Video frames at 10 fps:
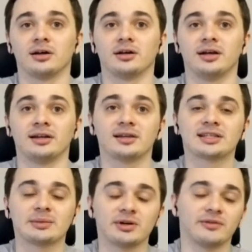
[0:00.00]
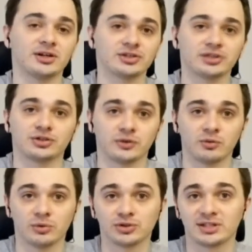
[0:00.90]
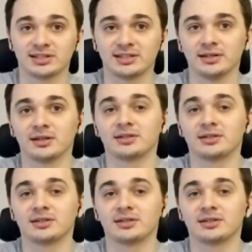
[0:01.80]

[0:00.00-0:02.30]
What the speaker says: out and share your impressions,